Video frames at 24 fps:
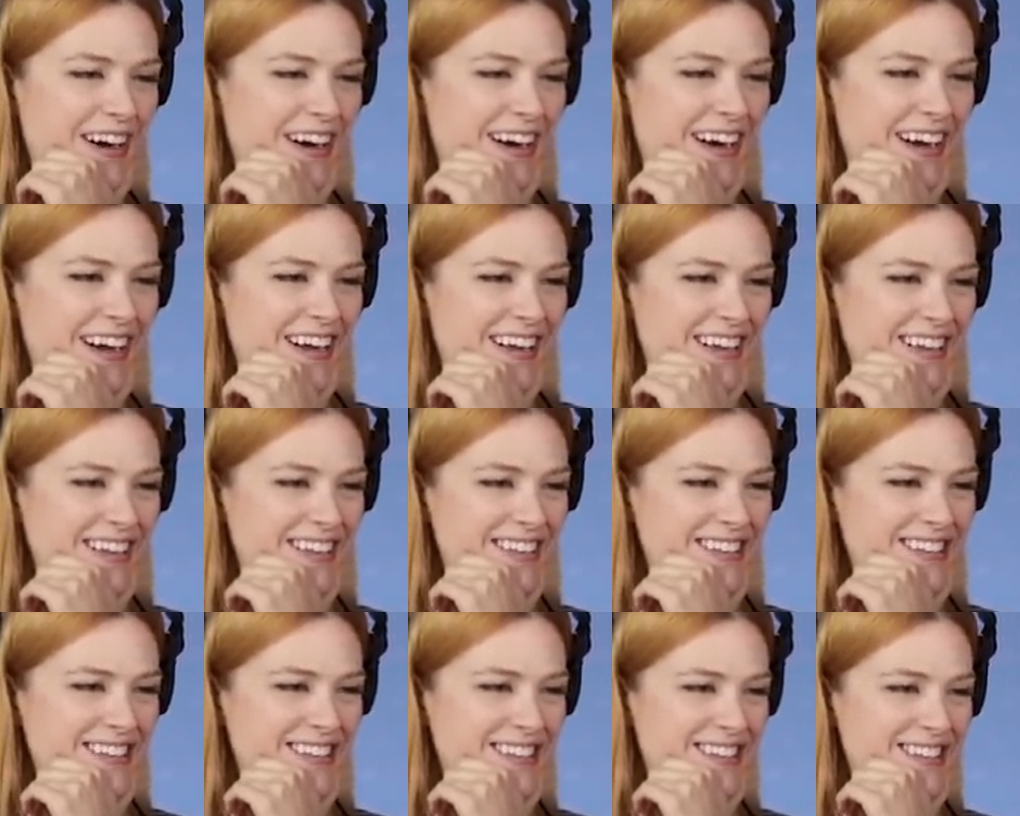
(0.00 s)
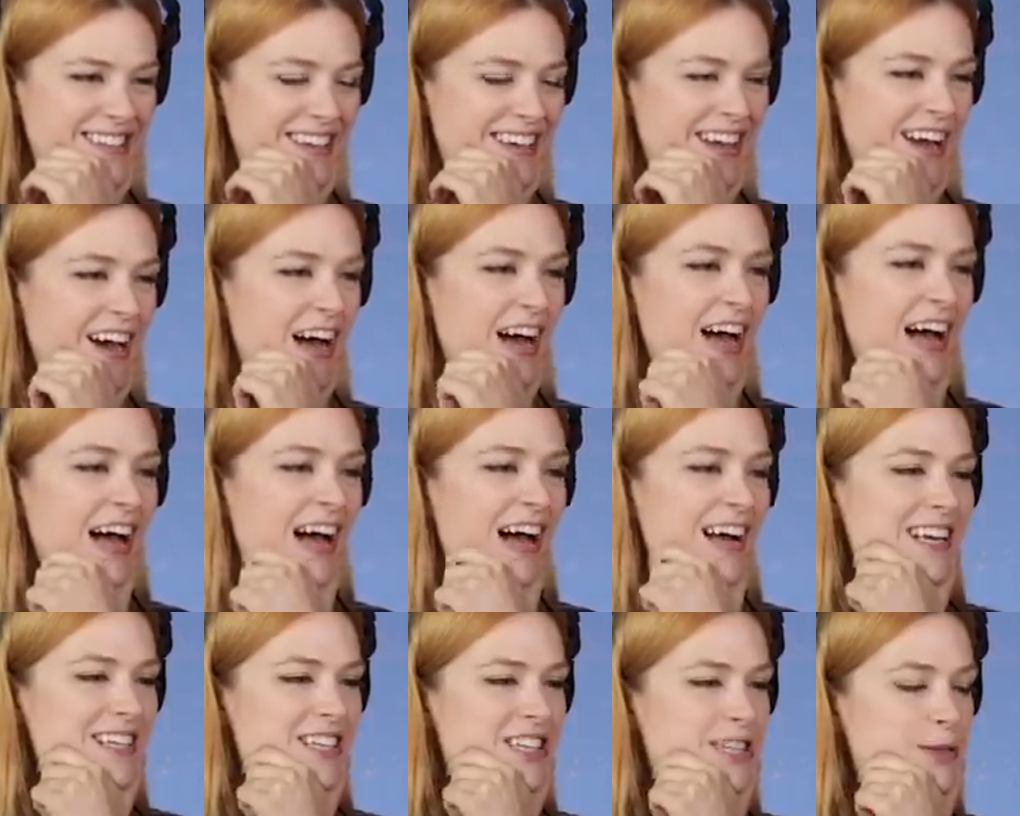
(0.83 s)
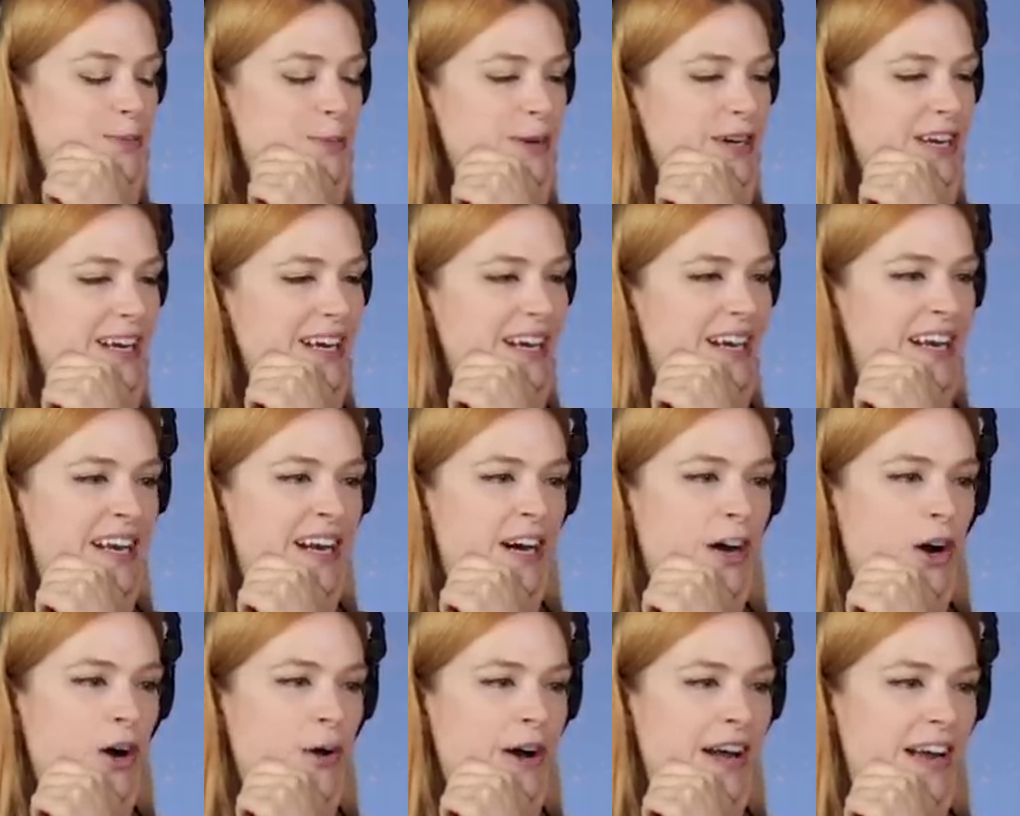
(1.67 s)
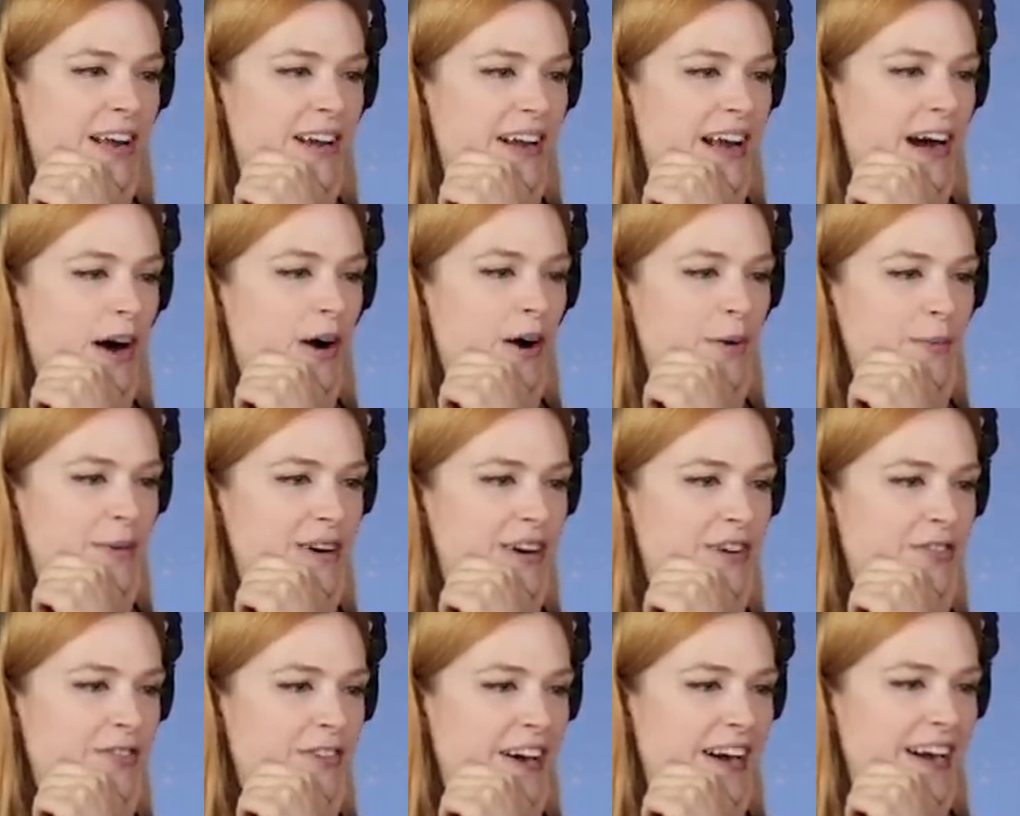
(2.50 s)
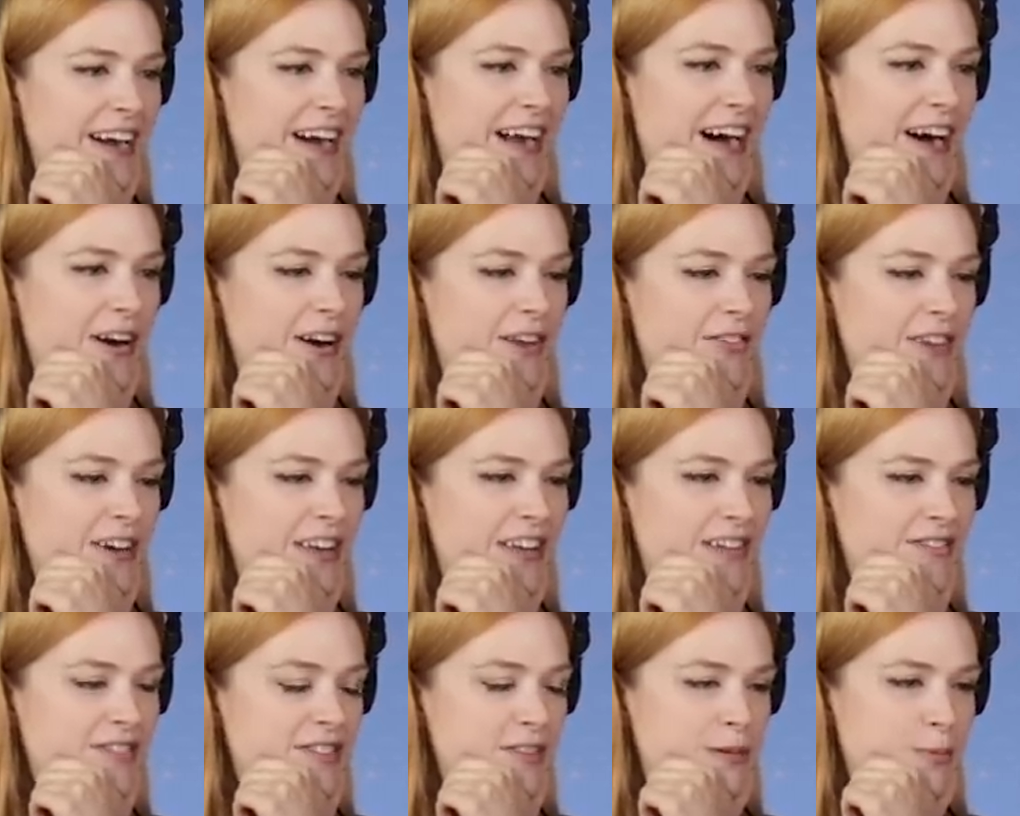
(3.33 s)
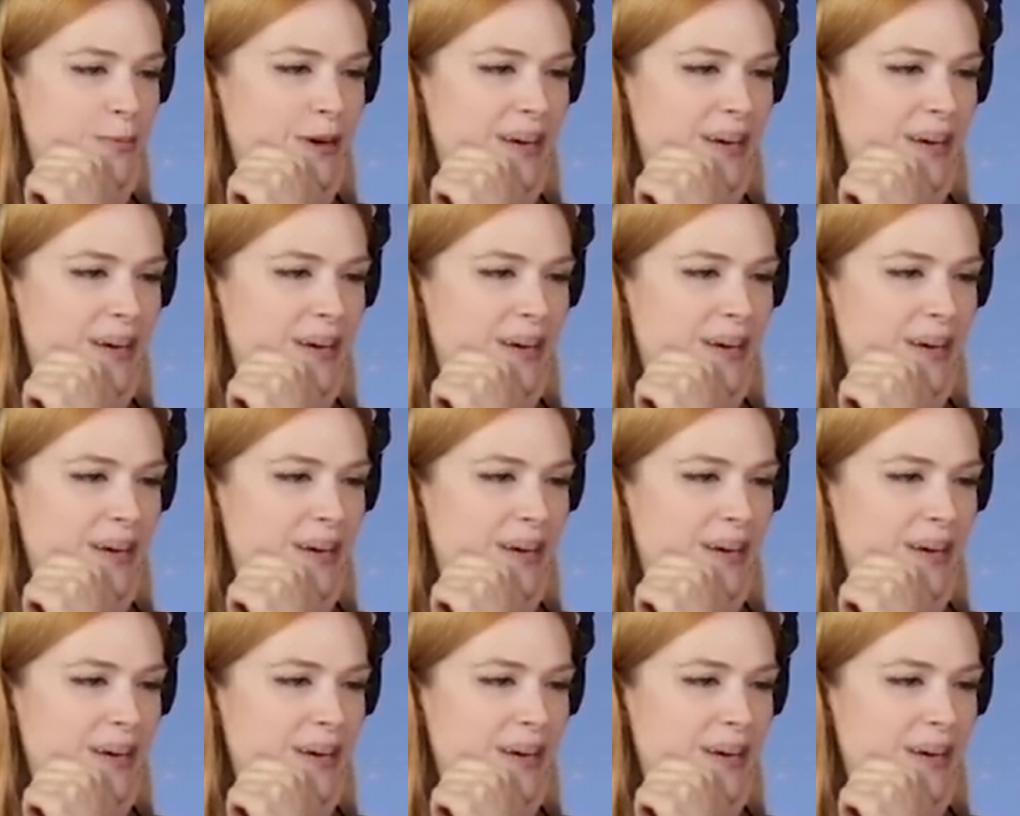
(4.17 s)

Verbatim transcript: us. She's putting it in here. Okay, now I'm gonna find out if it gives us